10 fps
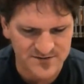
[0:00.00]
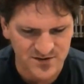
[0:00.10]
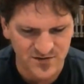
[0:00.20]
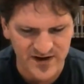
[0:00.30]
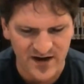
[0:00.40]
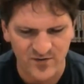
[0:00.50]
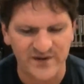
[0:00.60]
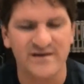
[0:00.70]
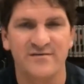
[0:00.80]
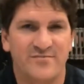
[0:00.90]
So now
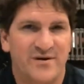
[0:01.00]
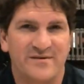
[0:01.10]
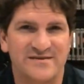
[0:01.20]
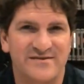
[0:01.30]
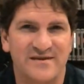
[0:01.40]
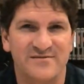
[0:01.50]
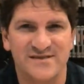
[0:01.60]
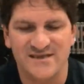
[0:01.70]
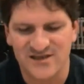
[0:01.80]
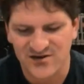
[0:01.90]
we pretty much every time we
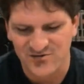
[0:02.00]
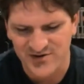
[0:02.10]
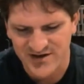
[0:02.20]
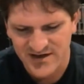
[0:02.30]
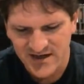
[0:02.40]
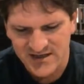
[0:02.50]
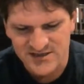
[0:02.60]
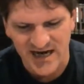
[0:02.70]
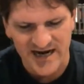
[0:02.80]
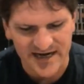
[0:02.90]
see each other, we're
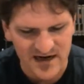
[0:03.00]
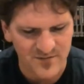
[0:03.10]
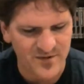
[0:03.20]
chatting it up.